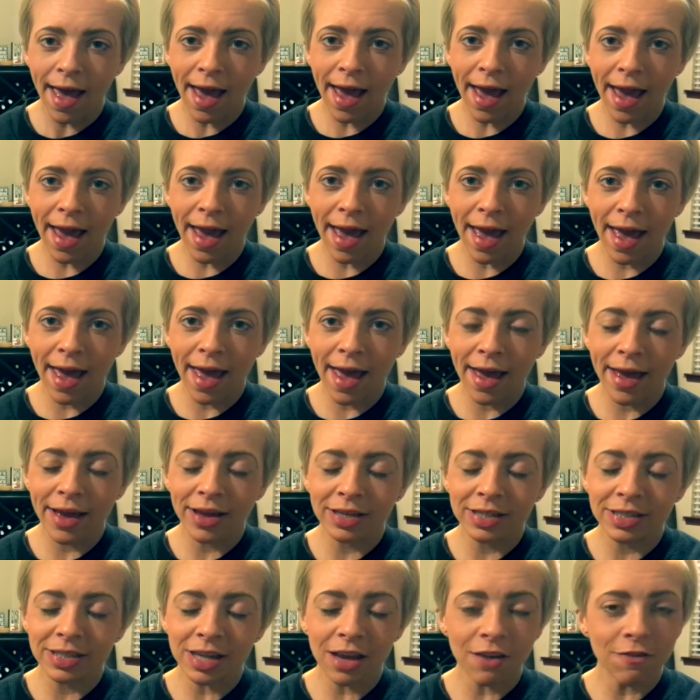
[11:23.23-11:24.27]

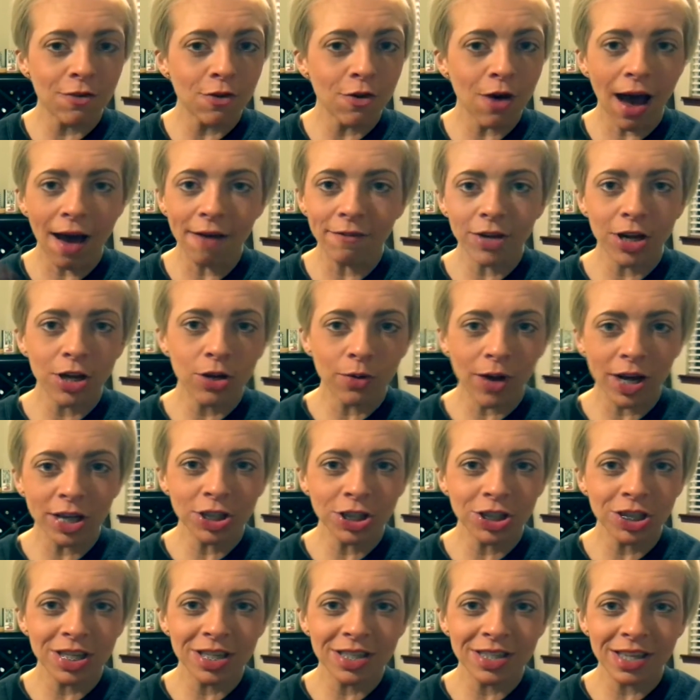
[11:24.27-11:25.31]
And if you have any
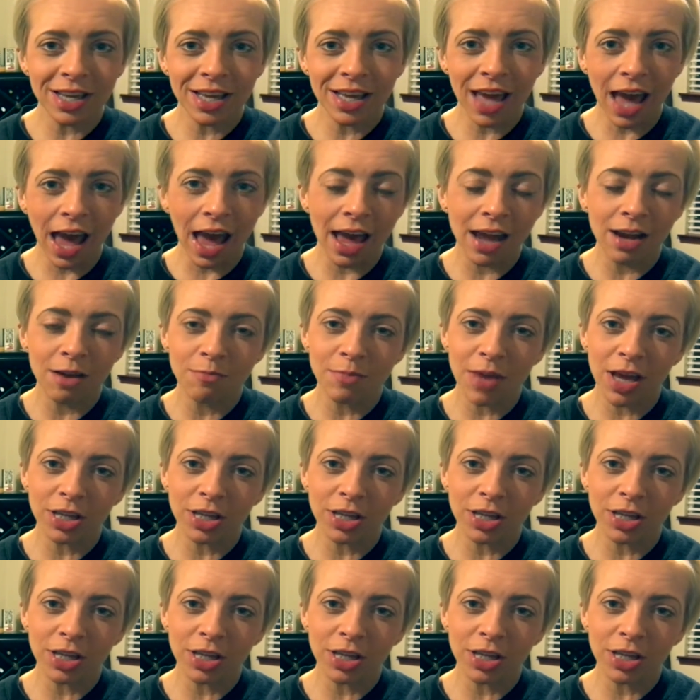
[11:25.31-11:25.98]
questions, again,